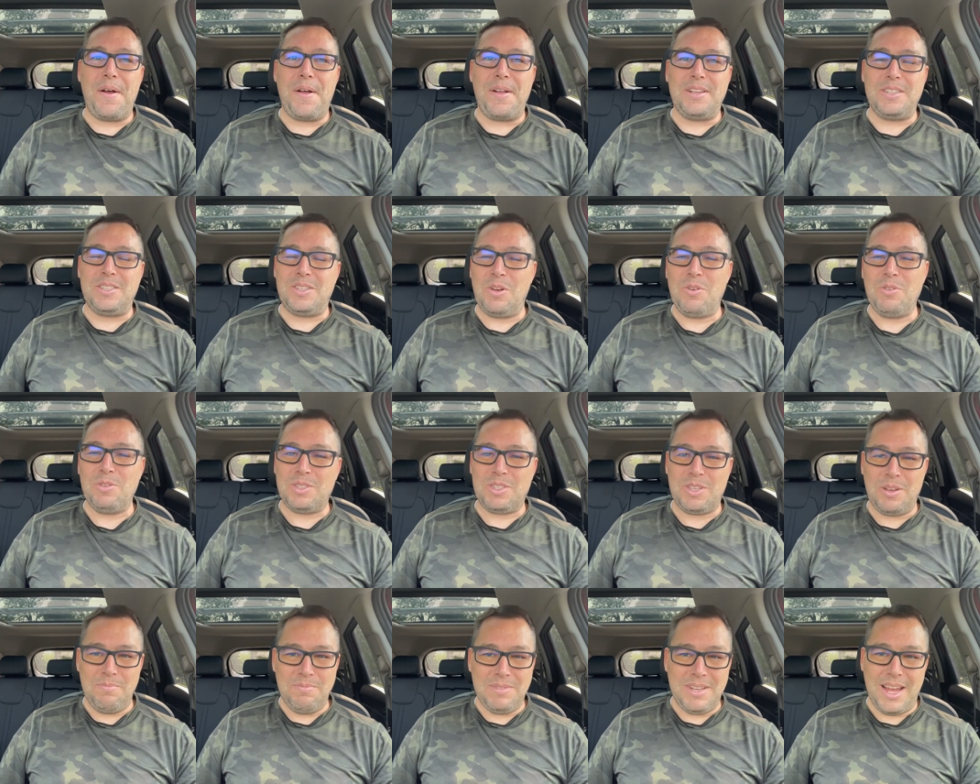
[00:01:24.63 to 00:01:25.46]
so
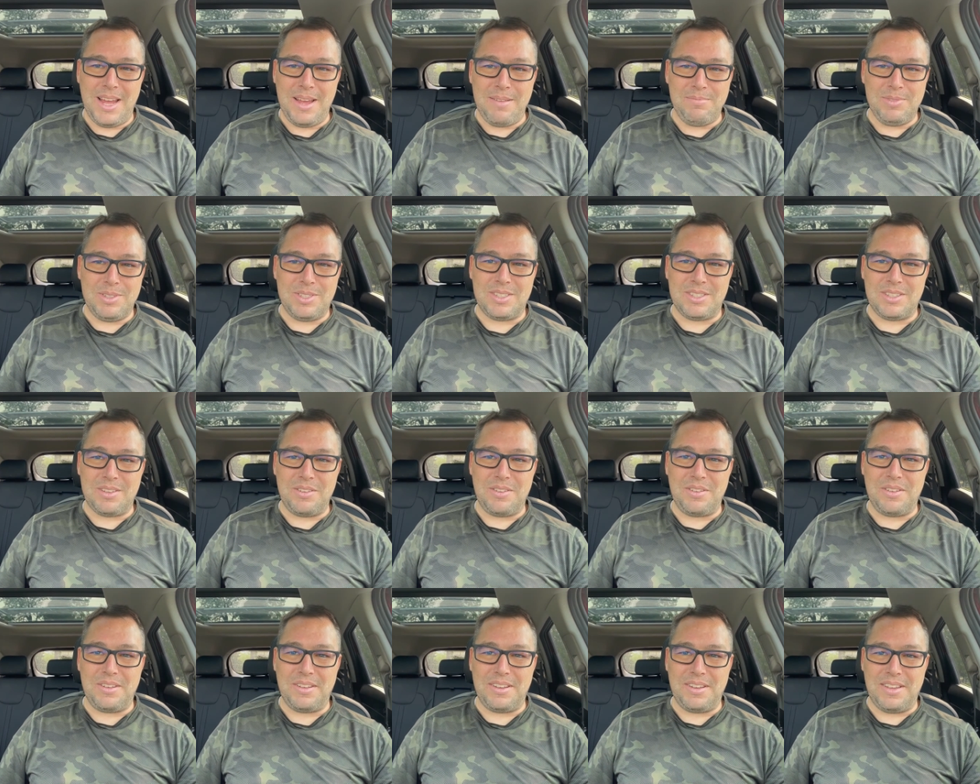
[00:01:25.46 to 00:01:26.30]
sometimes
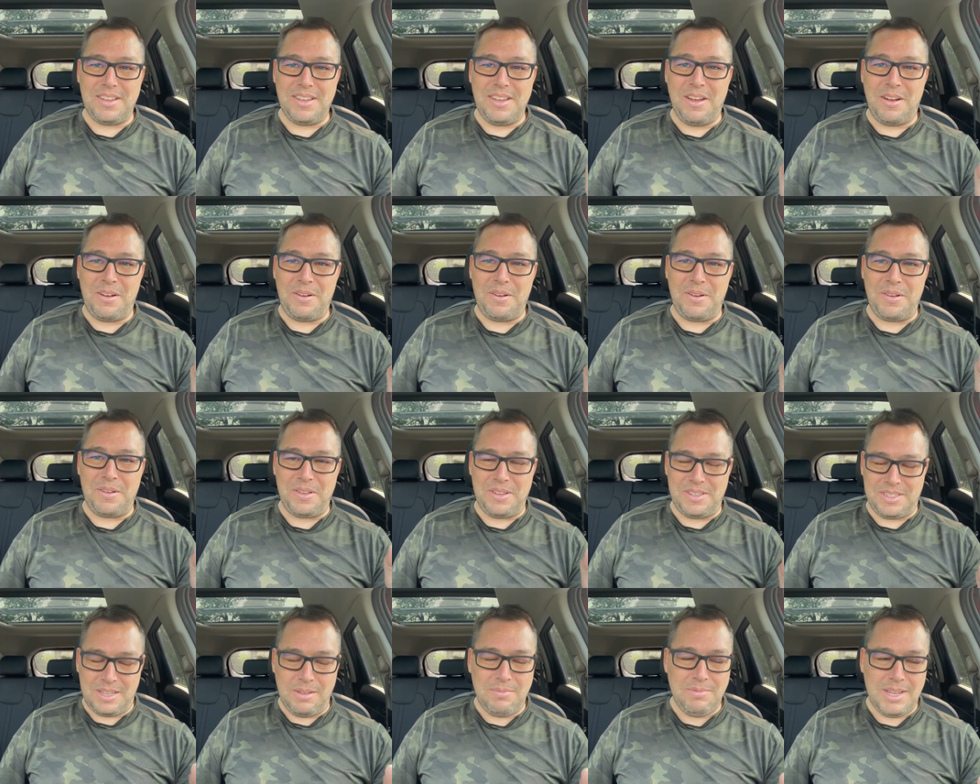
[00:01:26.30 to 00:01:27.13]
you know,
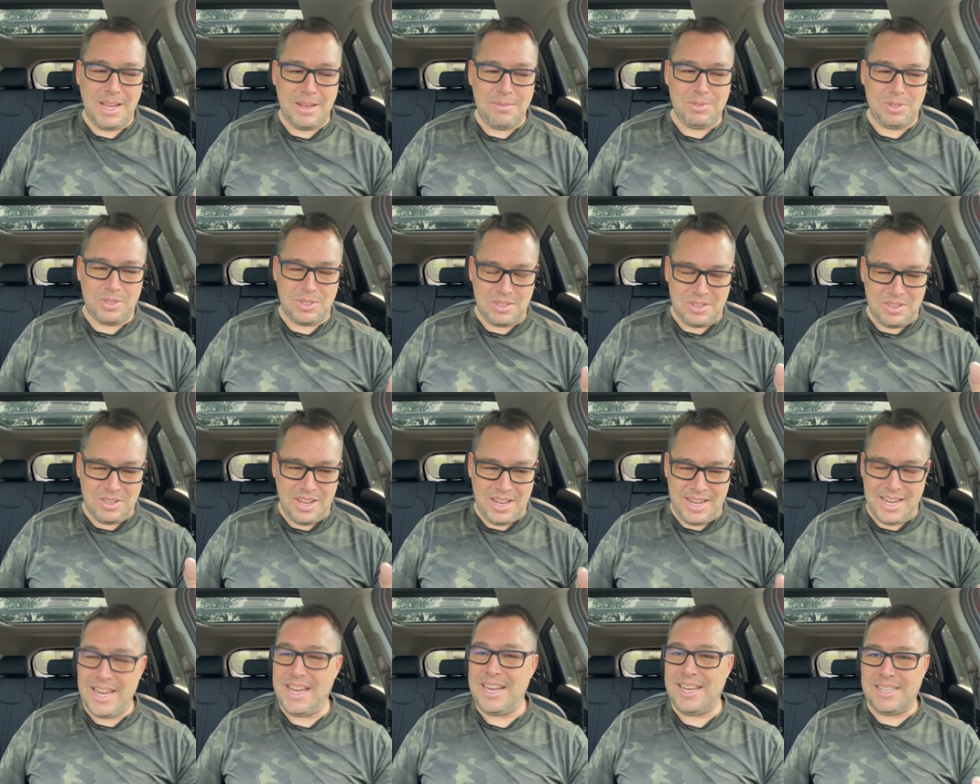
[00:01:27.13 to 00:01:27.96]
sometimes you
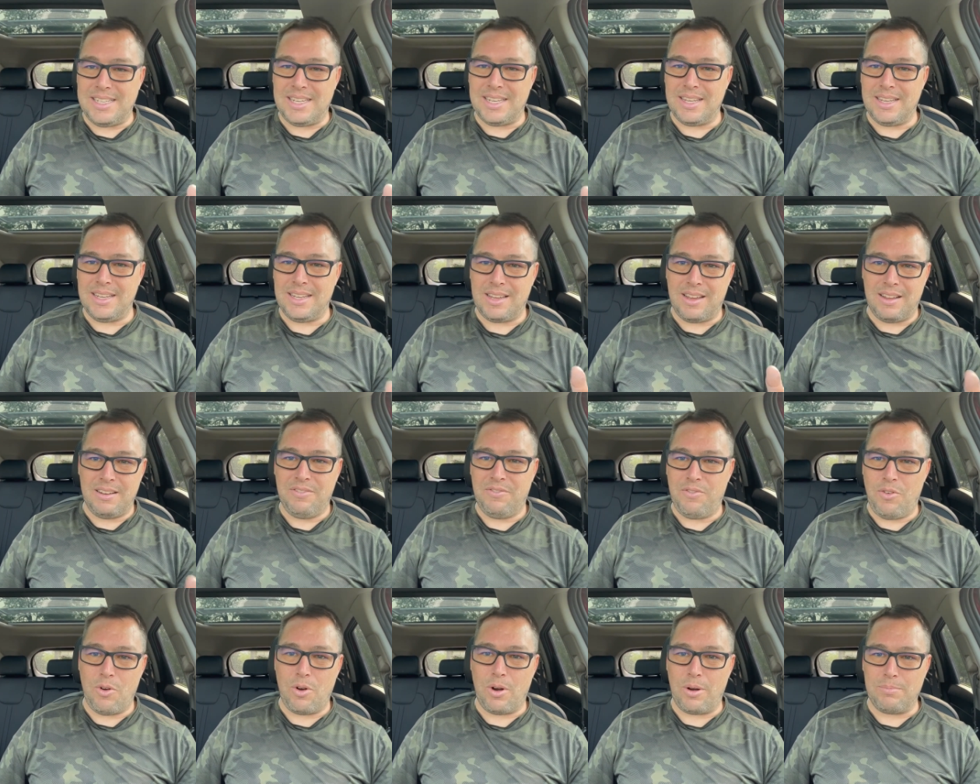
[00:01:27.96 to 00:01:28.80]
need to
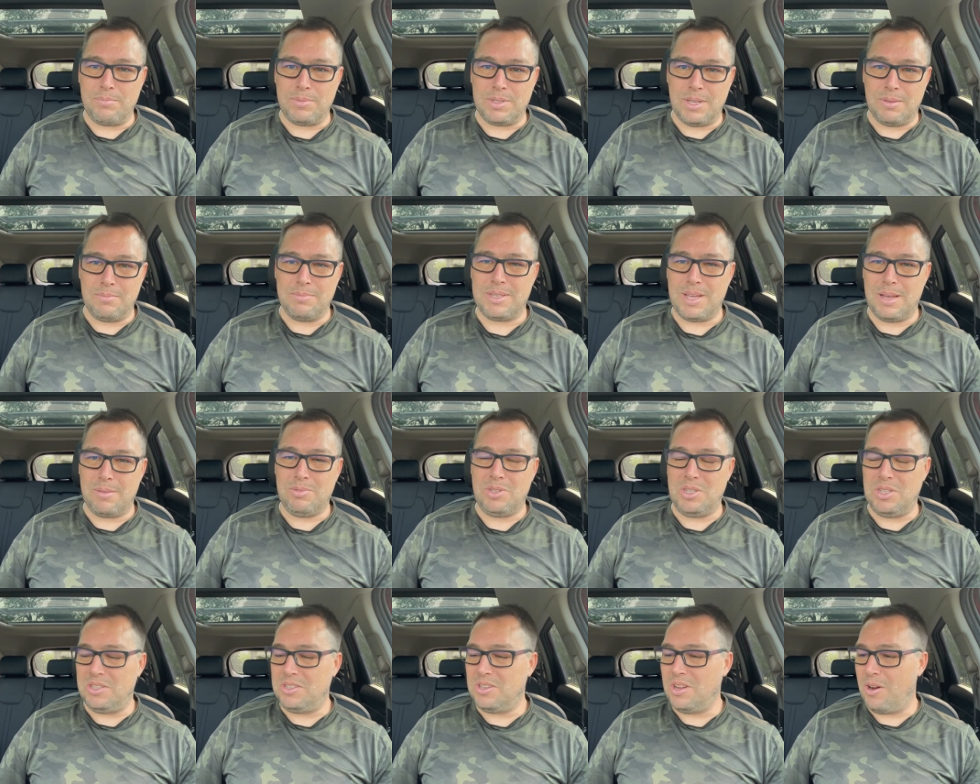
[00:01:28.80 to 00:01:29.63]
conform, sometimes
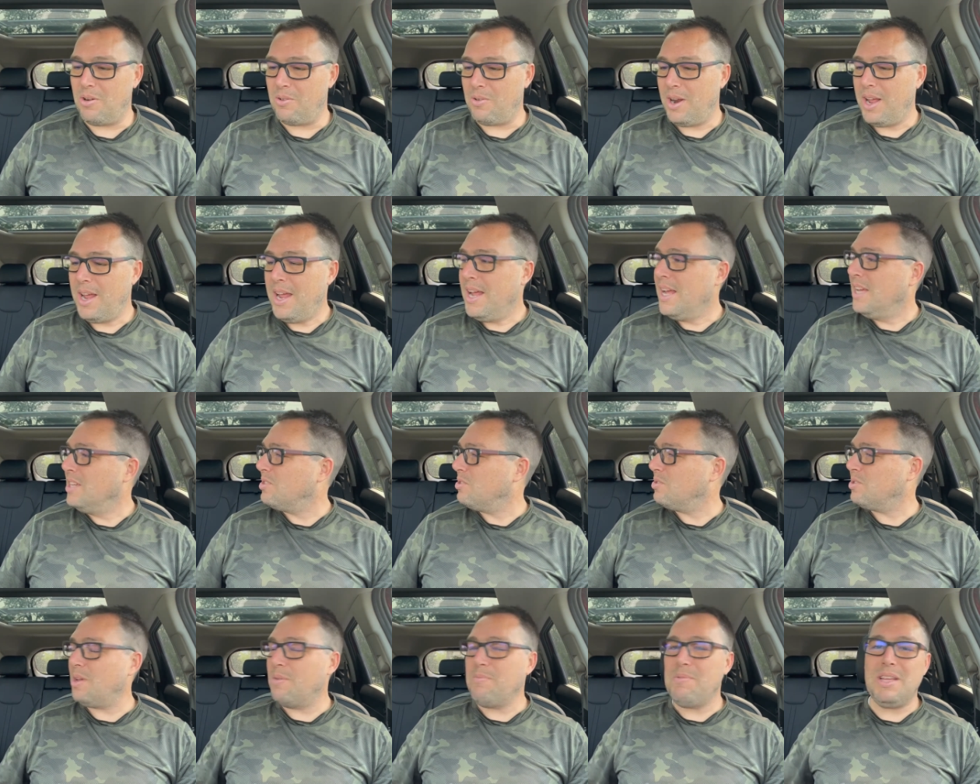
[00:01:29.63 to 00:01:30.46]
you don't. So
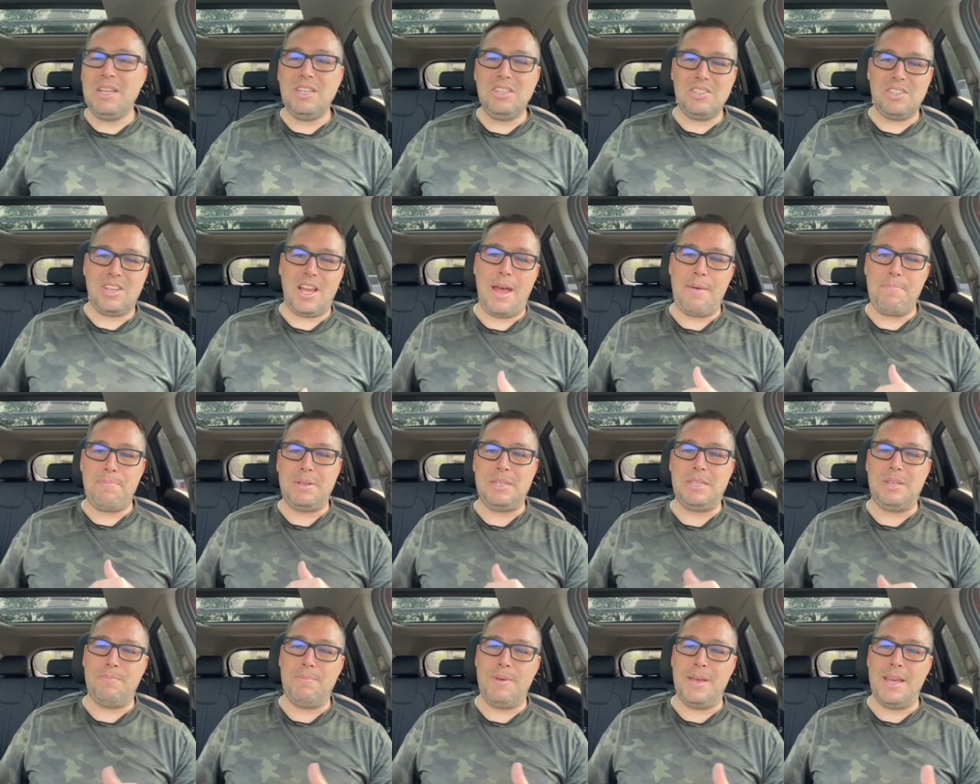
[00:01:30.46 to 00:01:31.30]
something just happened
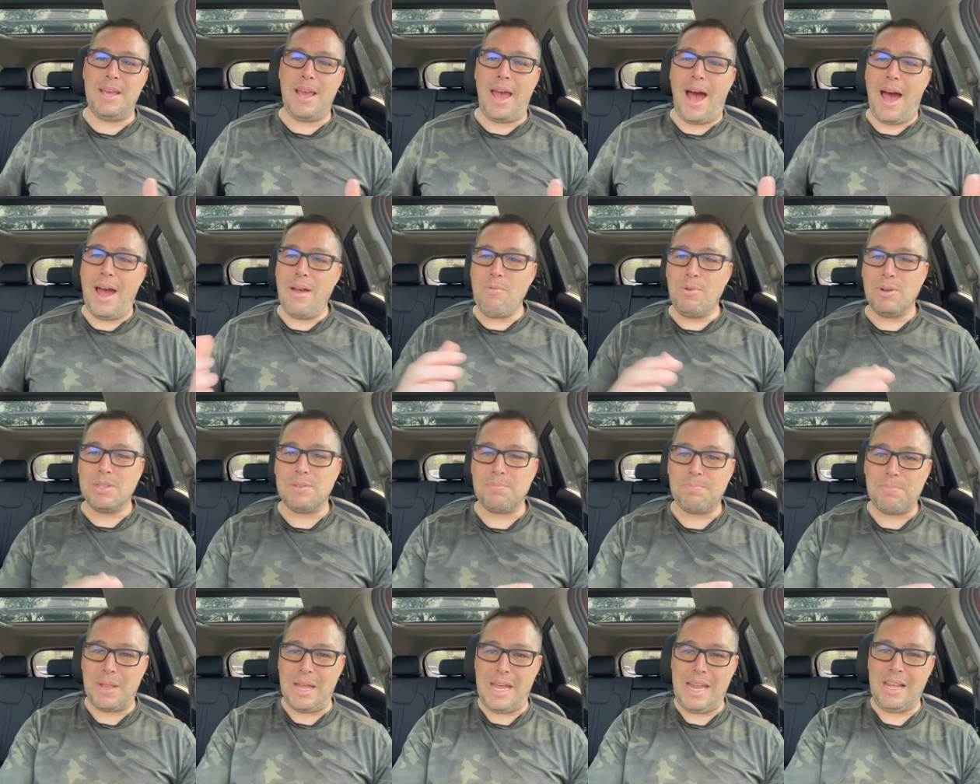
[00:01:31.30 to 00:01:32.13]
to me. I
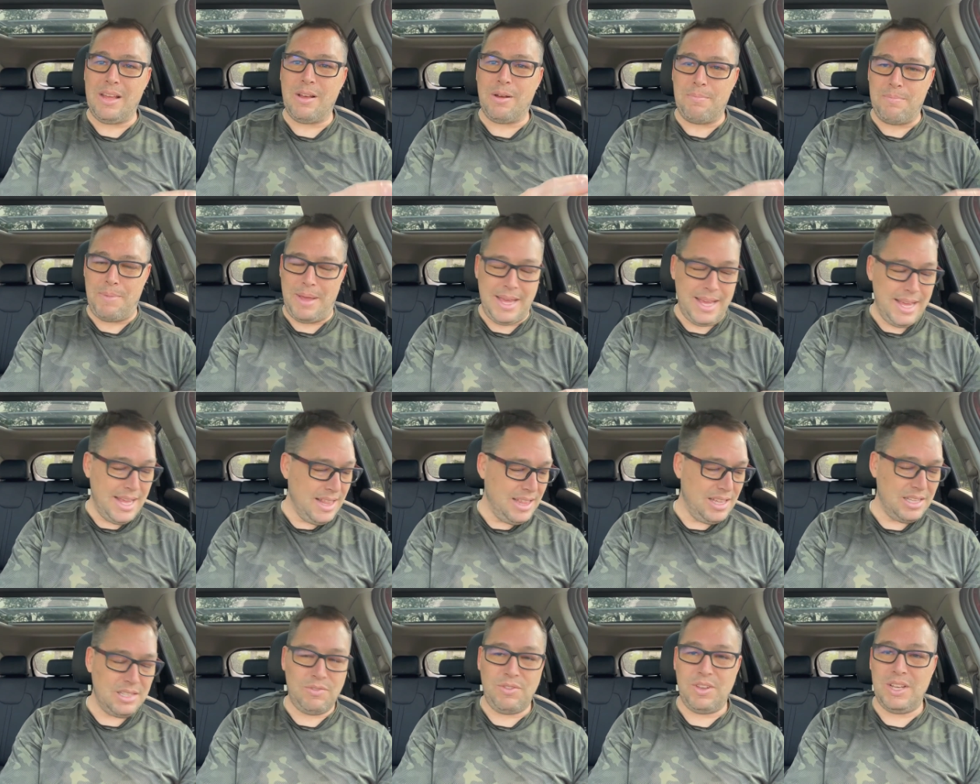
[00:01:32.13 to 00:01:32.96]
wasn't planning on making
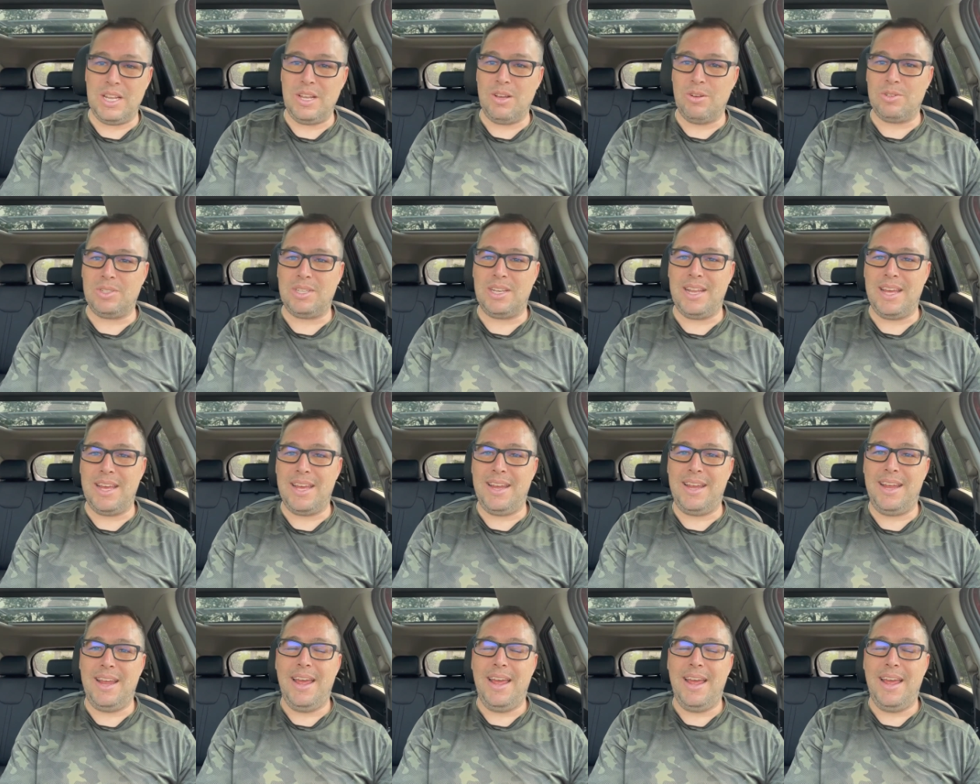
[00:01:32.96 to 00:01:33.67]
this video today,